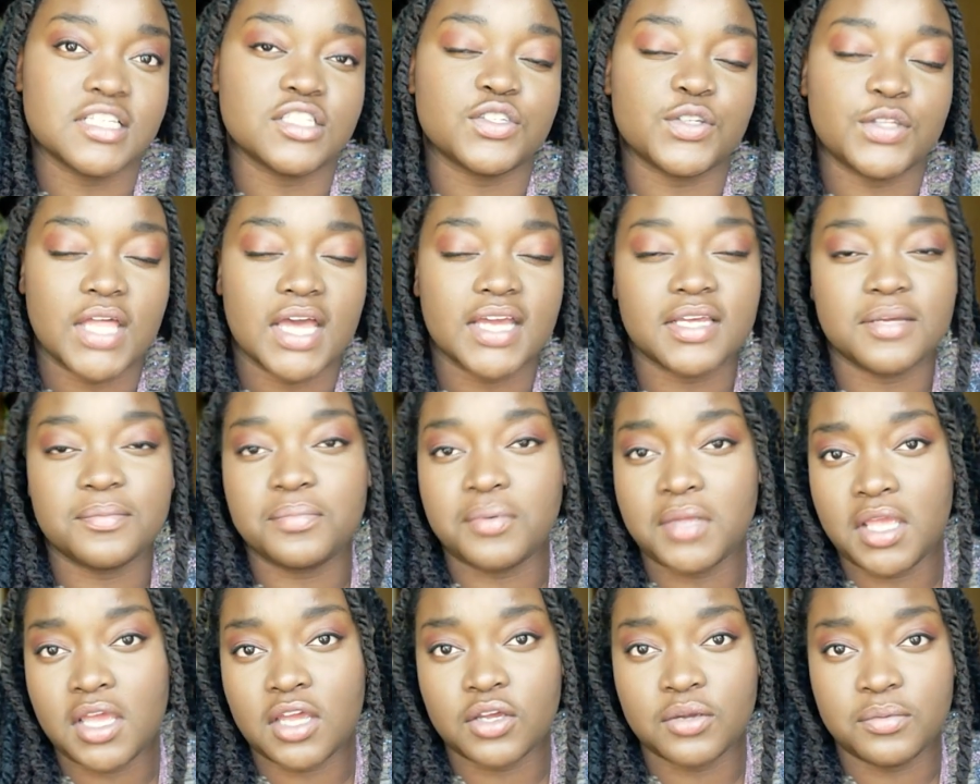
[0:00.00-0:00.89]
So that can
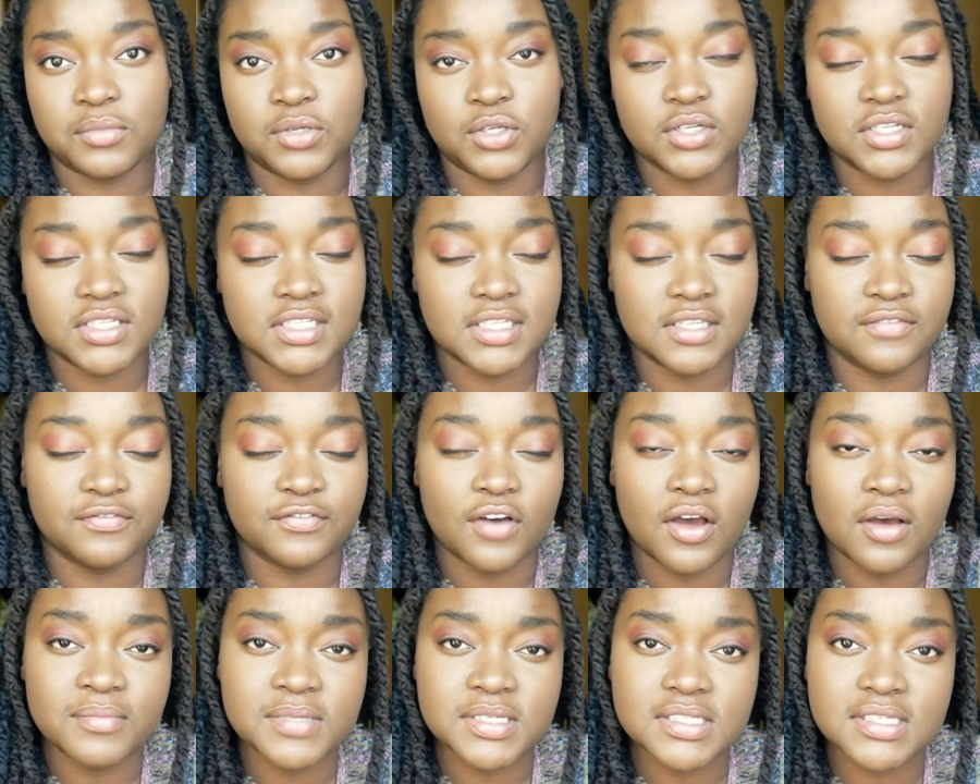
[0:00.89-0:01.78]
be a community
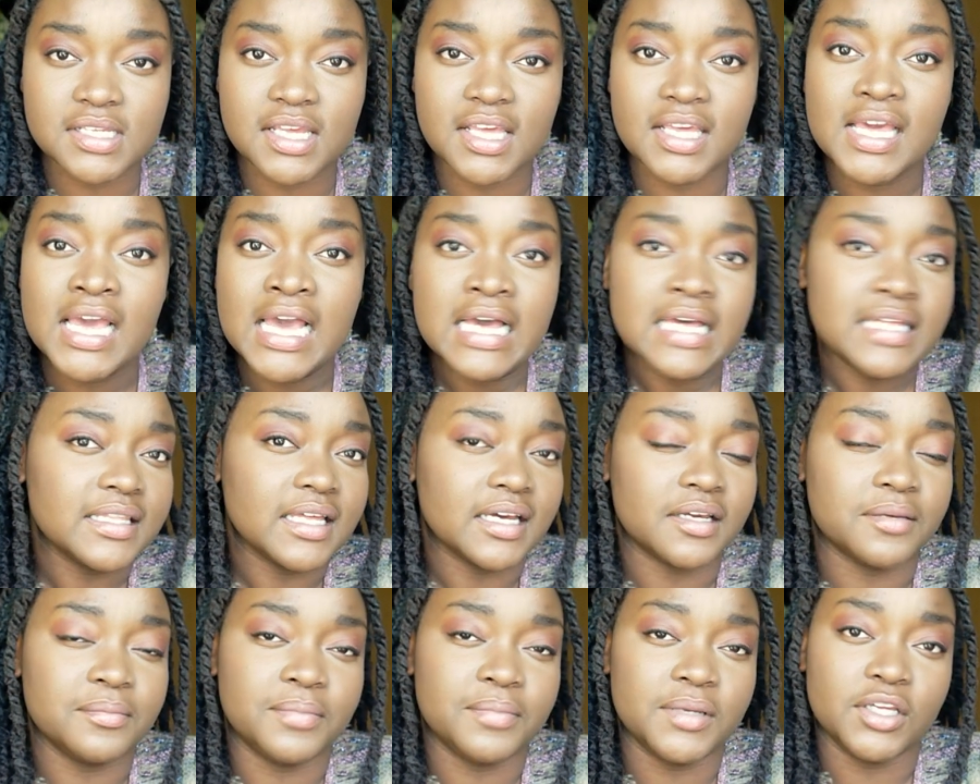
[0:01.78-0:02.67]
pharmacy, that
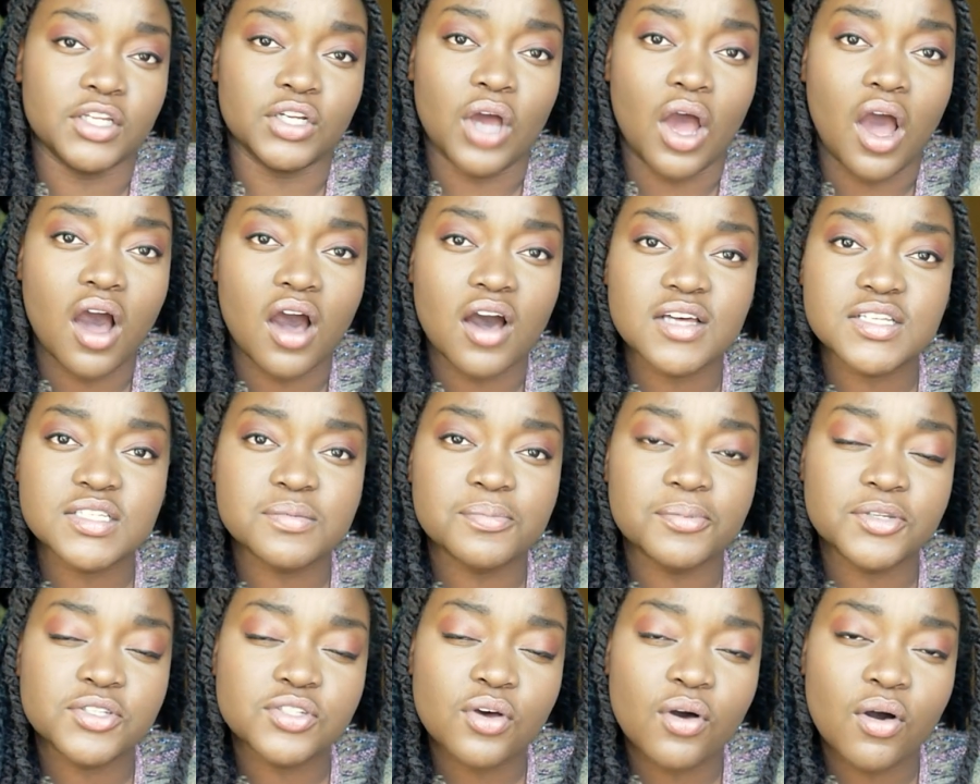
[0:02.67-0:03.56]
can be in a
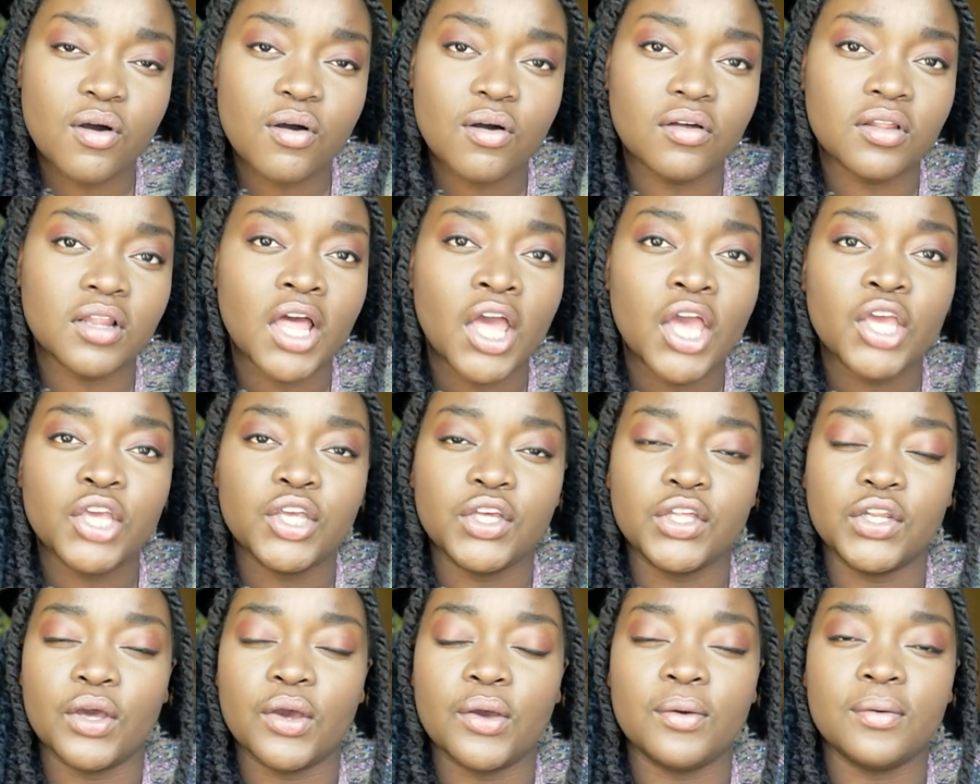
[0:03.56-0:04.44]
hospital, you
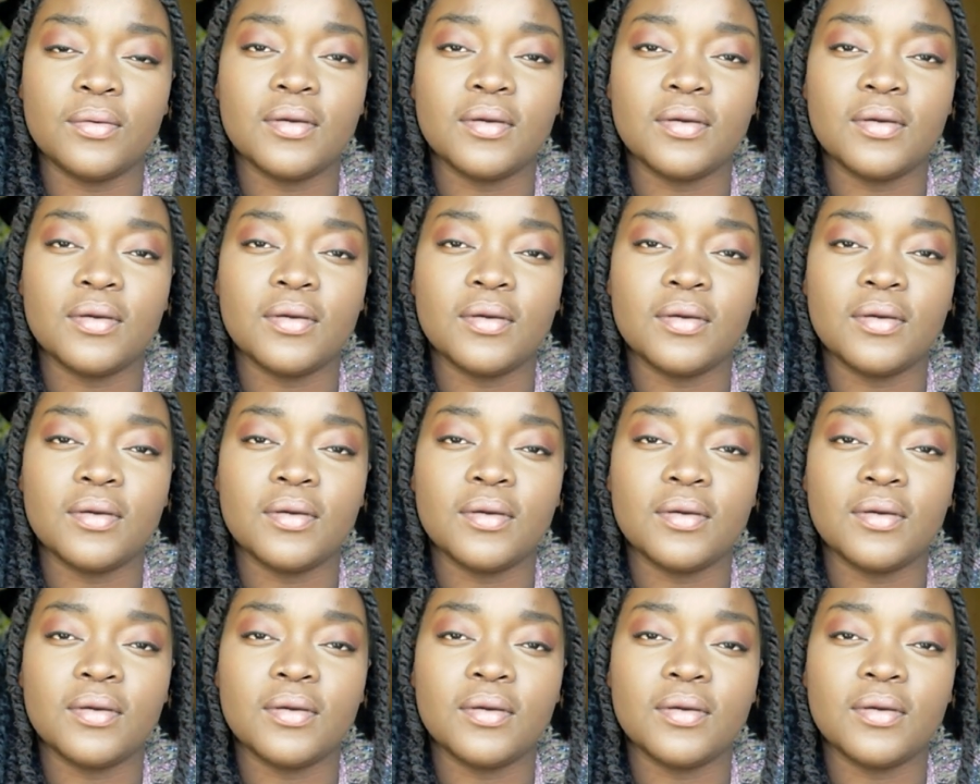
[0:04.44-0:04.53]
know,